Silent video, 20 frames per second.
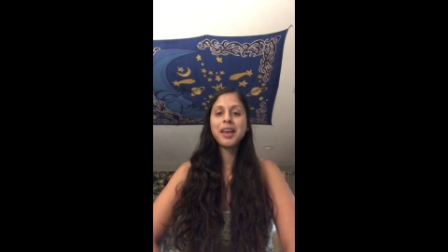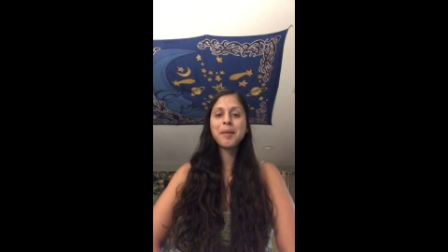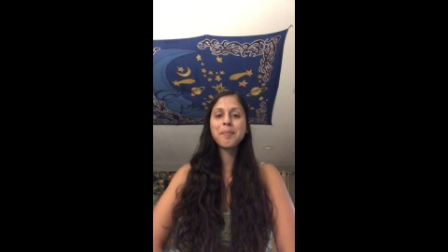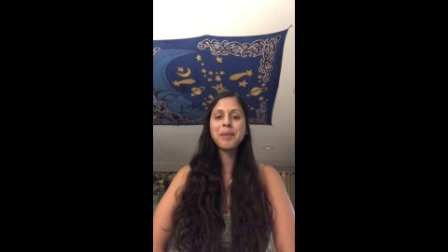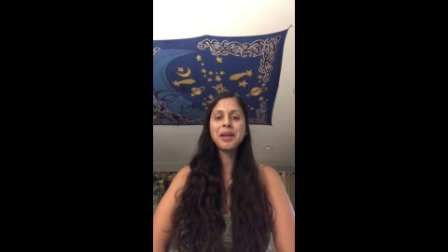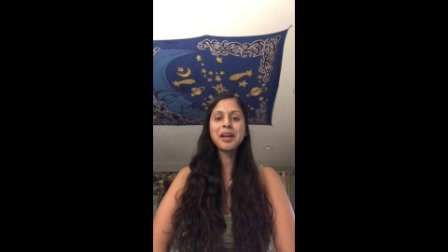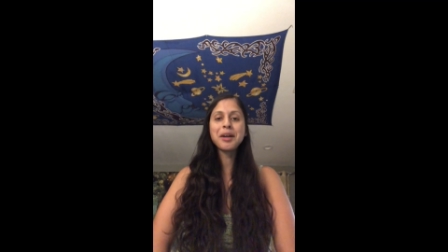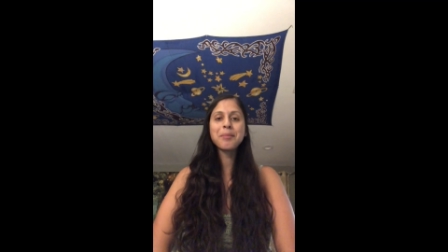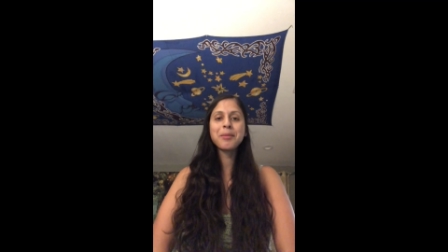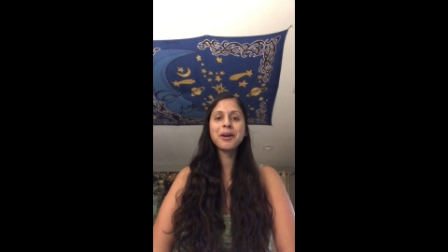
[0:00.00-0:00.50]

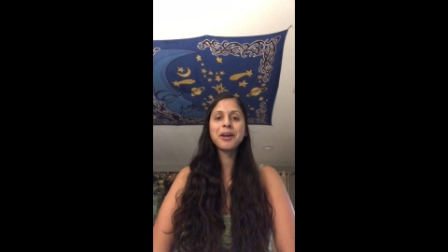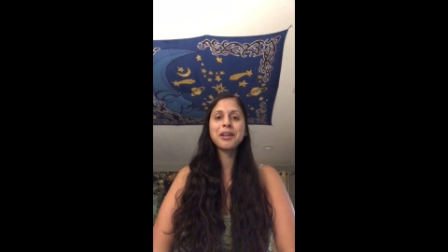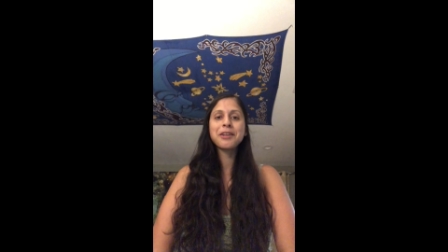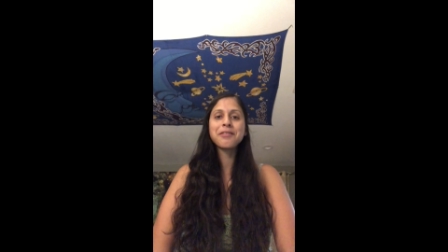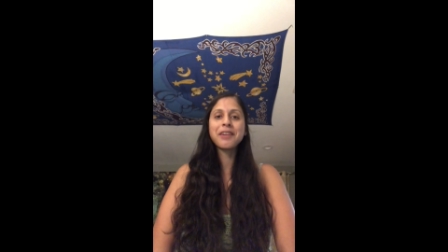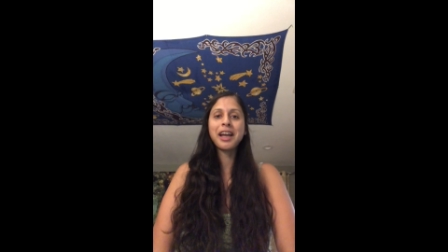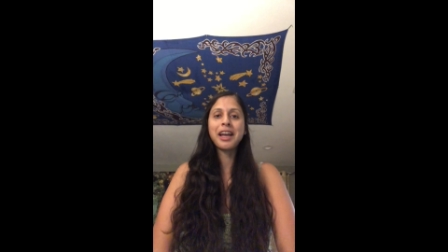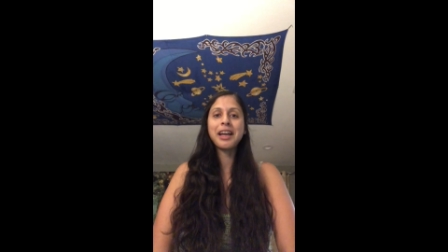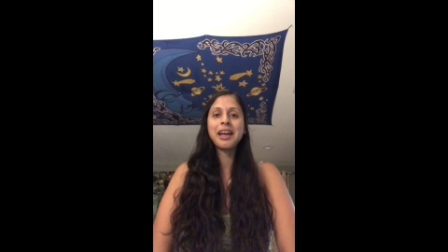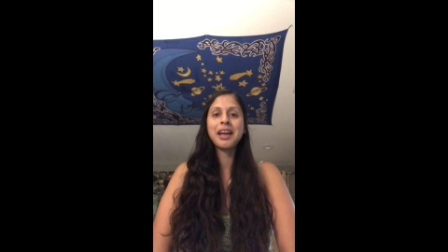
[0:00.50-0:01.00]
Being a part
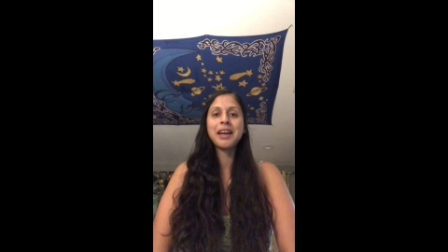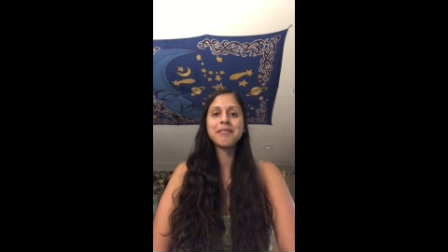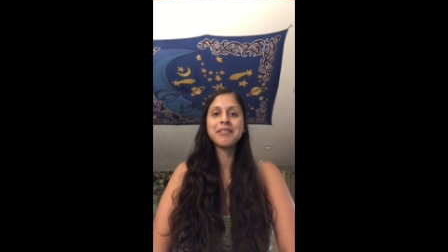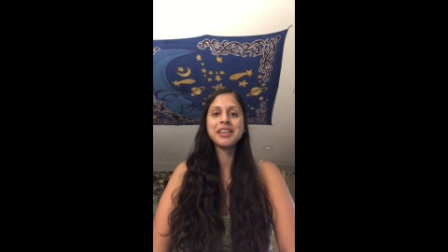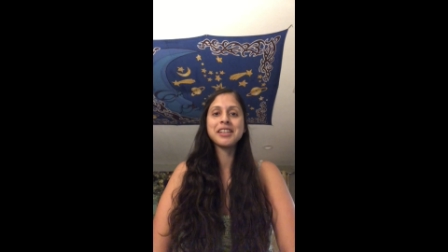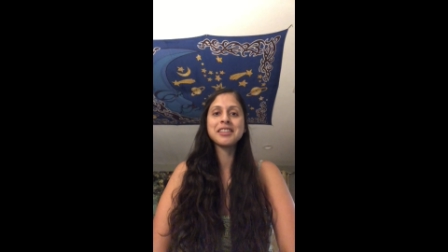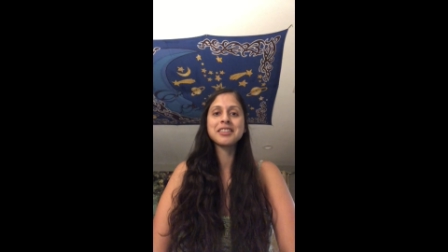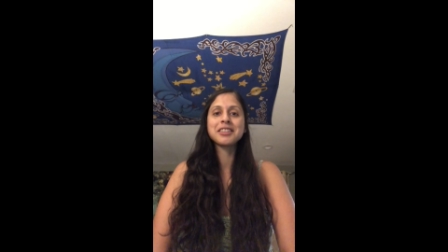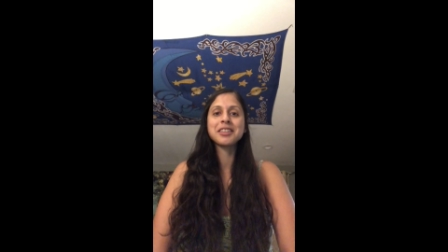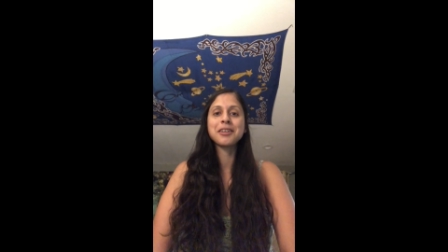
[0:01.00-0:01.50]
of
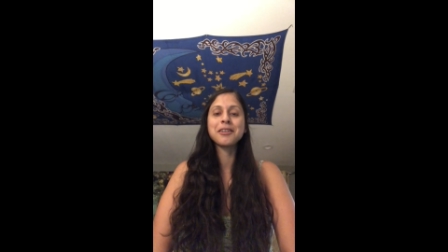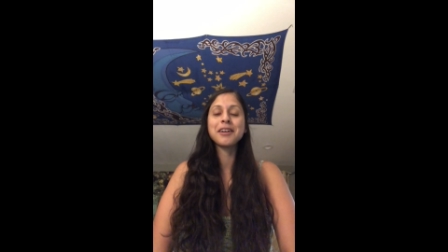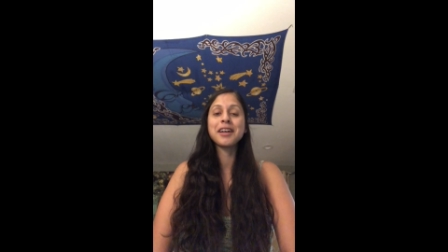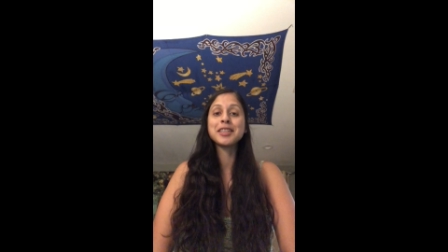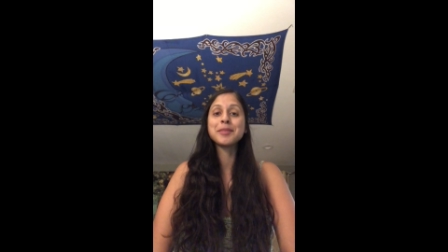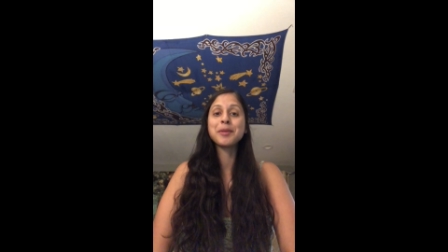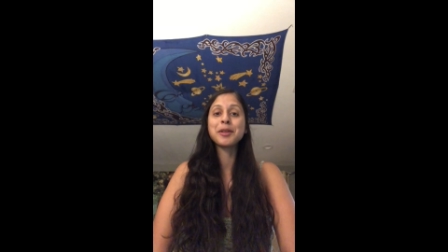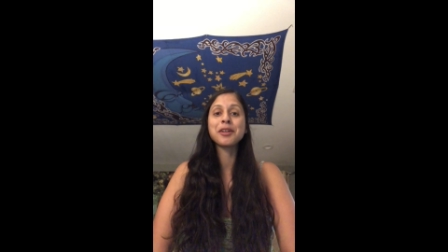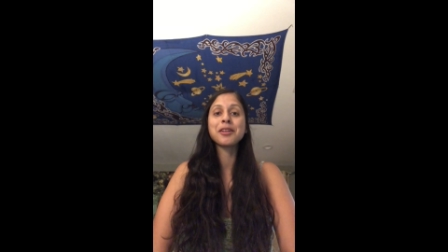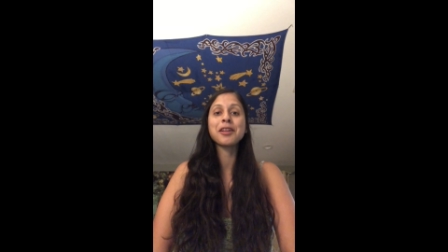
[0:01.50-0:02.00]
AAVSO
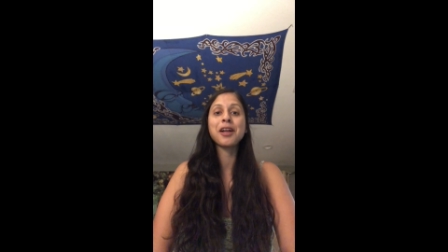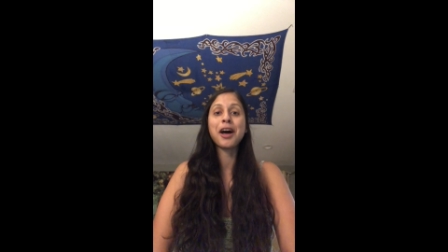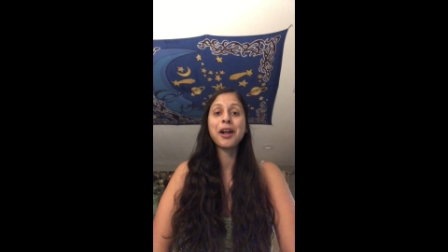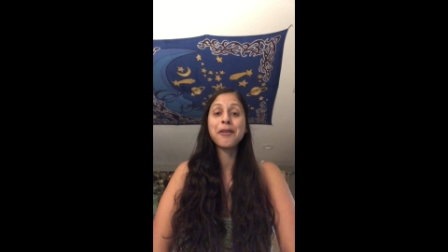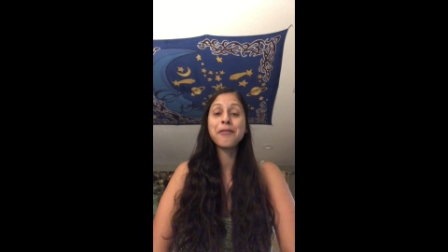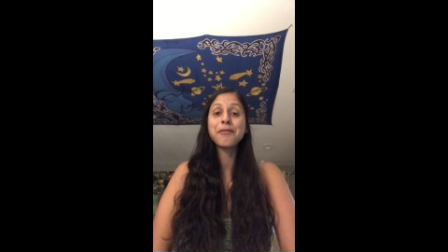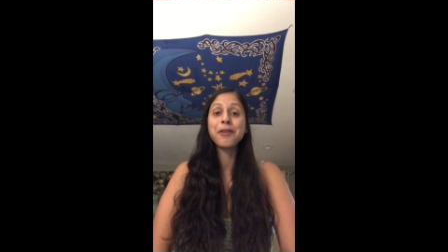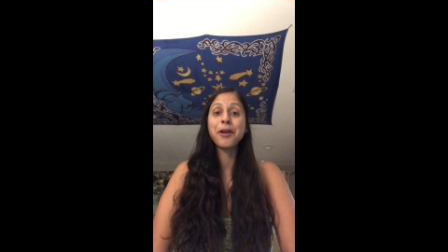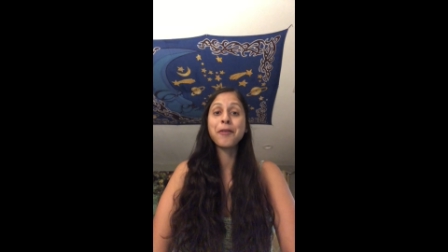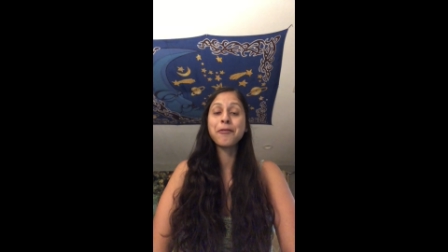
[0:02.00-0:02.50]
has been a lot
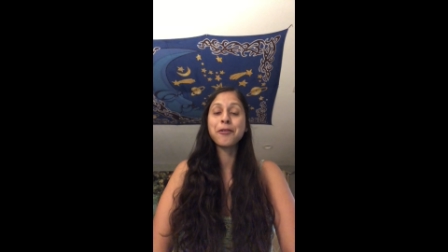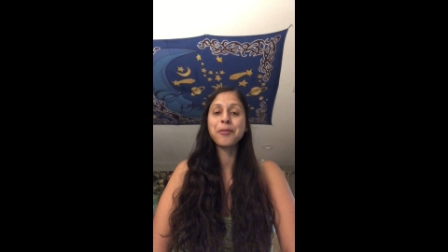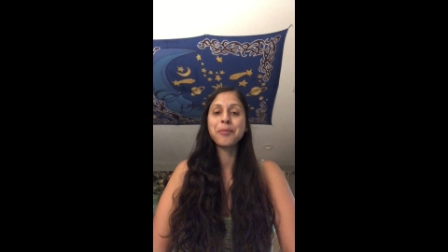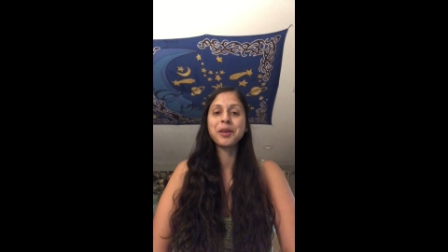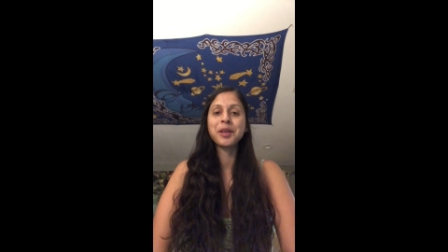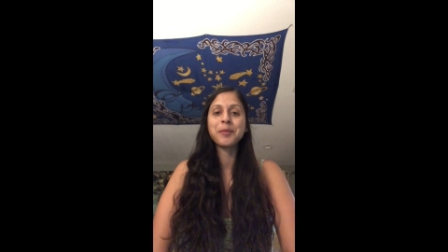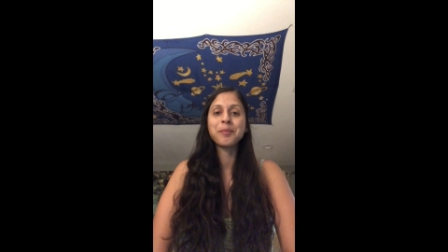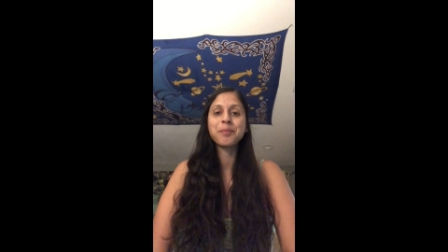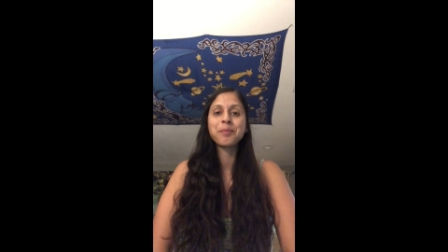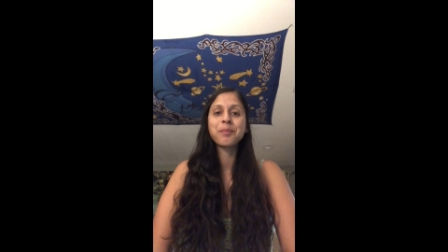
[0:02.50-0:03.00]
of fun for me,